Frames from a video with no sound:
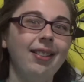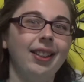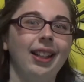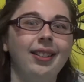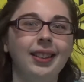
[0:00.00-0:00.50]
so
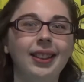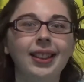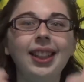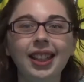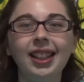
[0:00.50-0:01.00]
that's
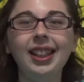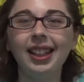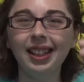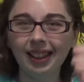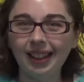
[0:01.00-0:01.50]
good.
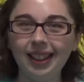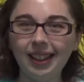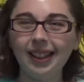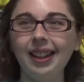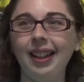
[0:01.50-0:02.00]

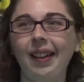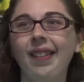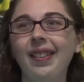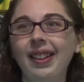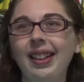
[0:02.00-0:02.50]
That